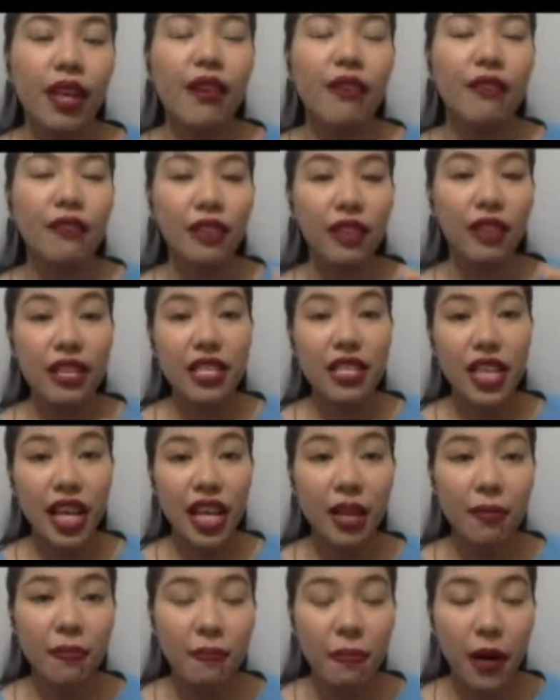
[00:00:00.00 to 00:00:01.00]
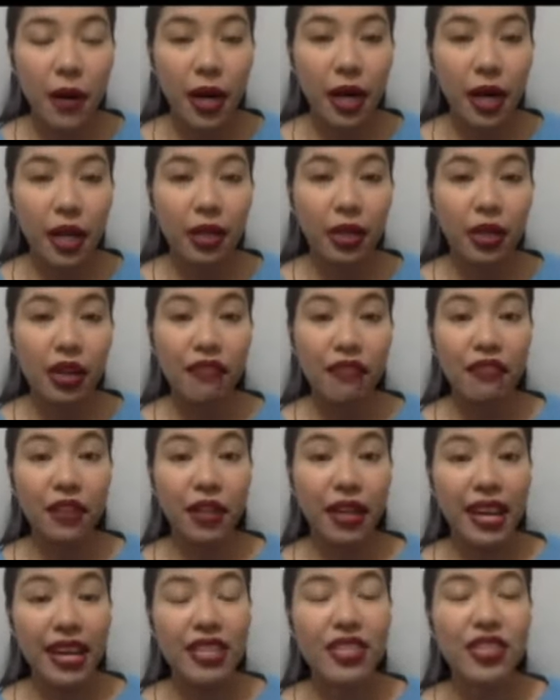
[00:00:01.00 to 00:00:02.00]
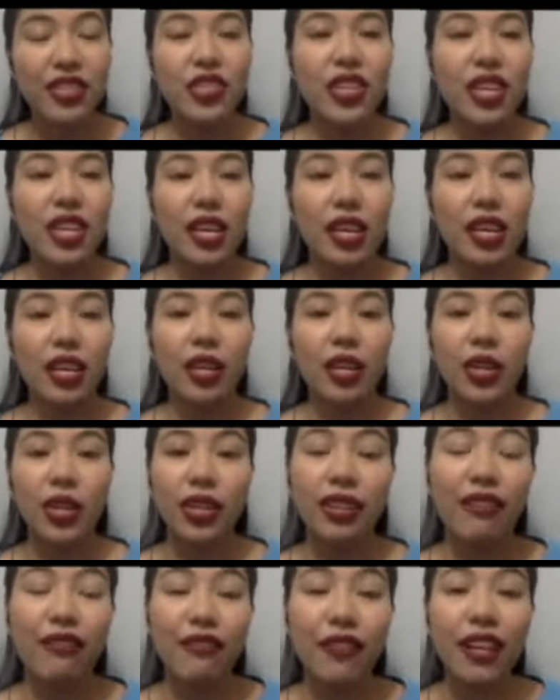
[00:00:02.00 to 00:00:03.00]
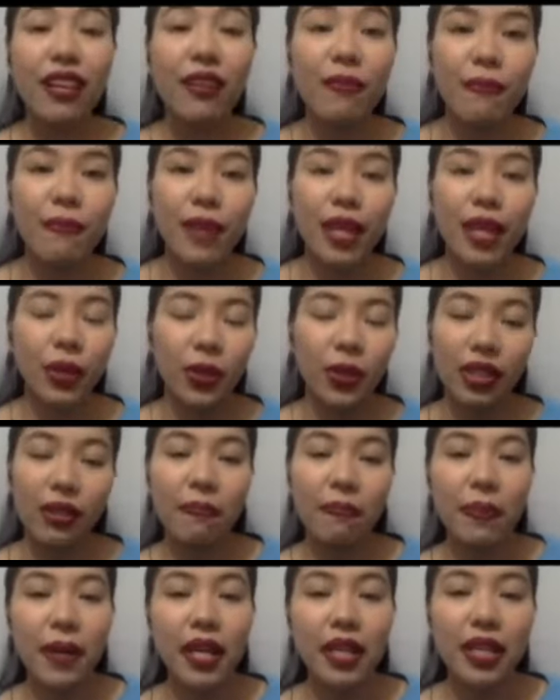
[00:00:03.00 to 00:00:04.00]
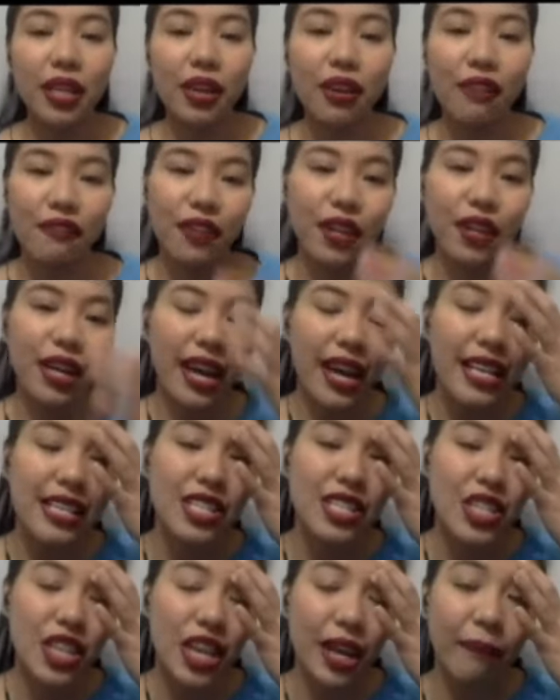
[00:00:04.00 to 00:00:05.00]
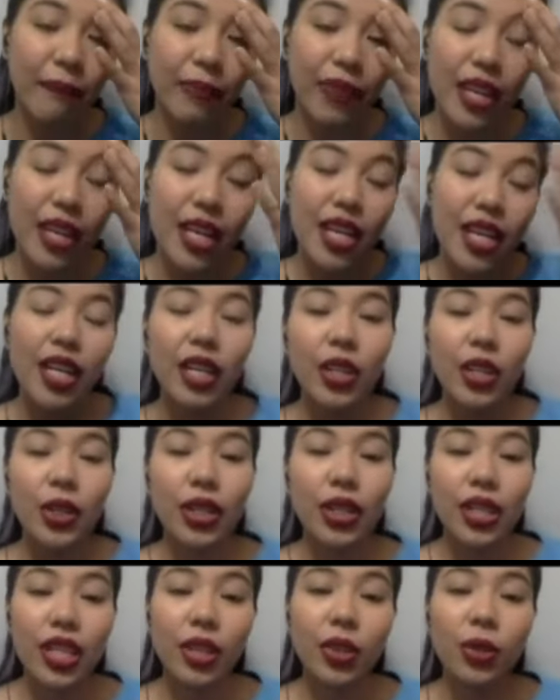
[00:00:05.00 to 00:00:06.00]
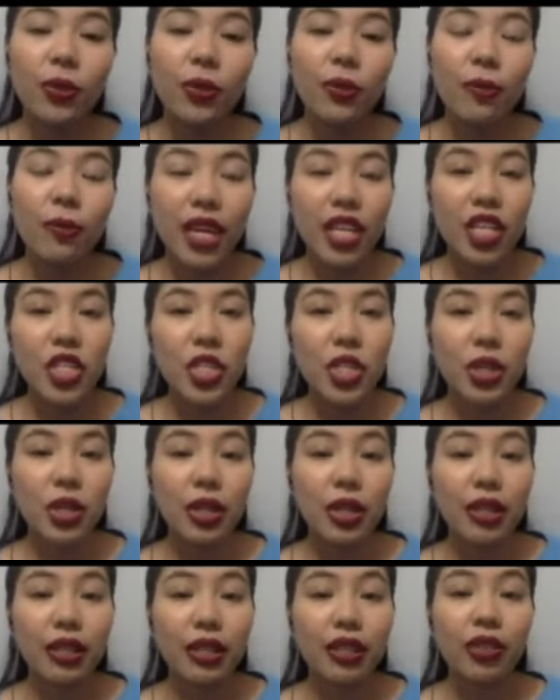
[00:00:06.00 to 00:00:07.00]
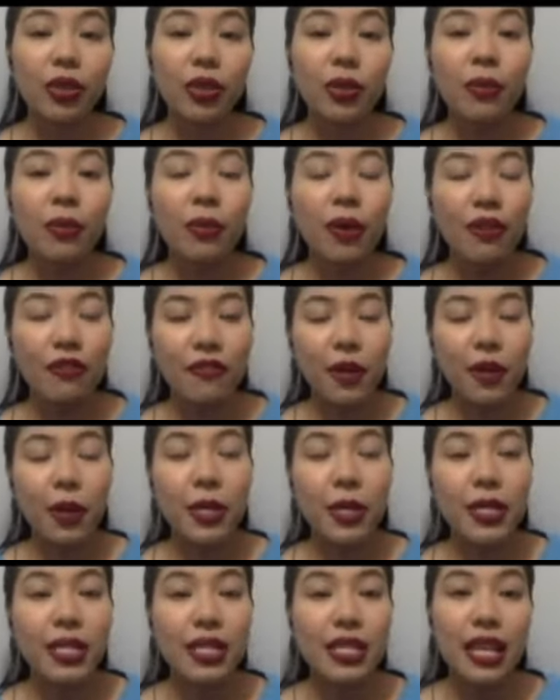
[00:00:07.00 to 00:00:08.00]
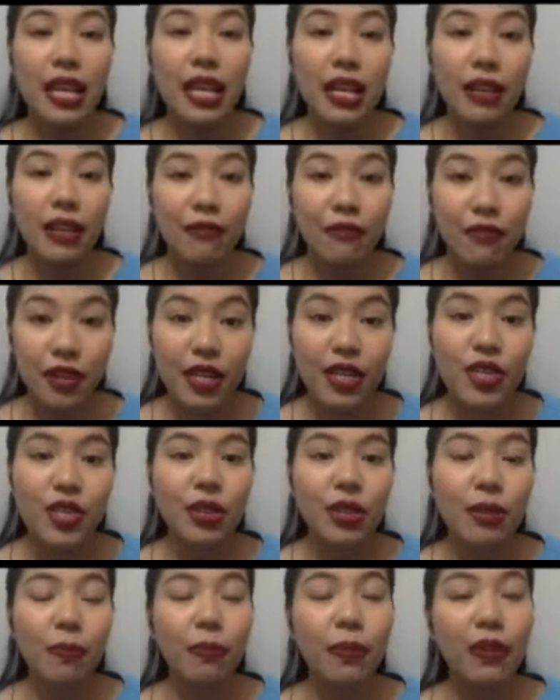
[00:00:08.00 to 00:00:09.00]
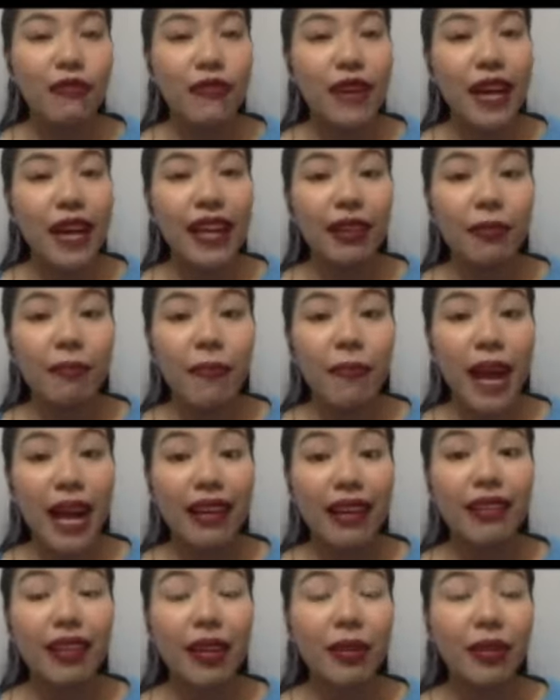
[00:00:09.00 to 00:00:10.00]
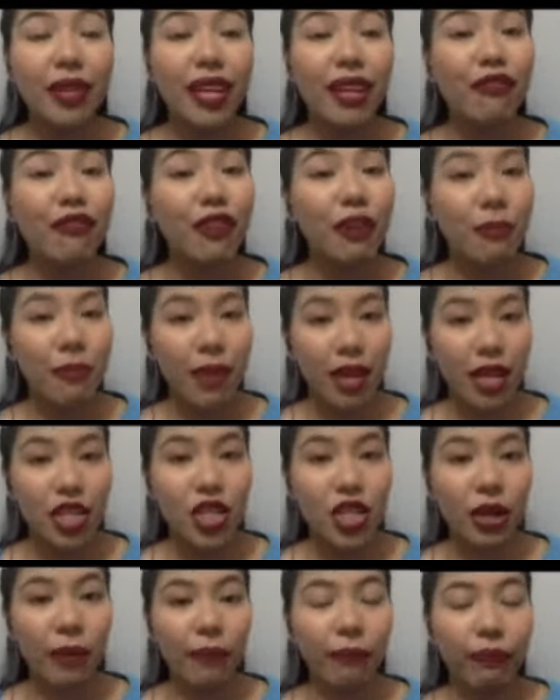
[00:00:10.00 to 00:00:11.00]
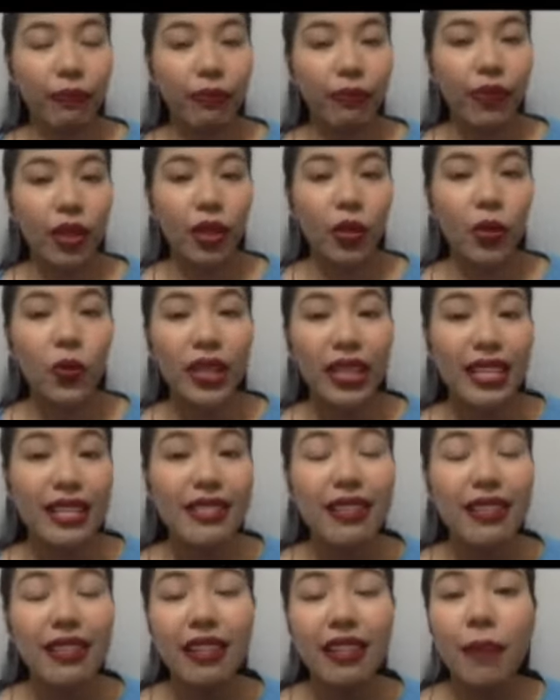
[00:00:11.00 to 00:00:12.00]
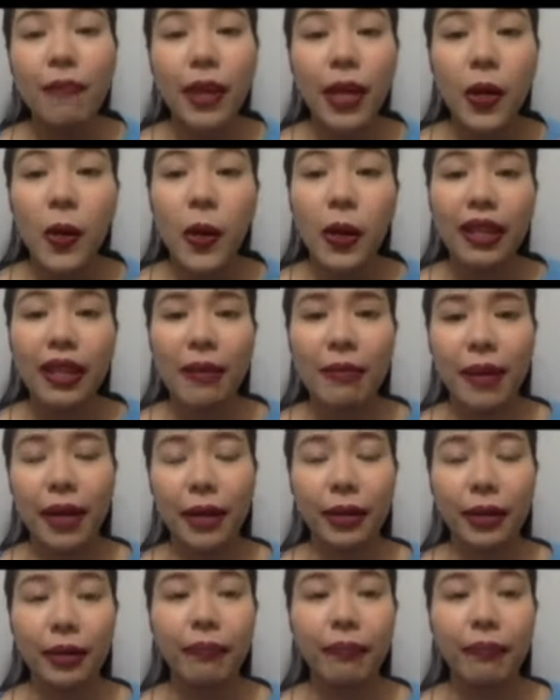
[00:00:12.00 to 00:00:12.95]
For the second part of your essay, your development or the body of your essay, you need to make sure that you, of course, first provide background information. What is the topic all about?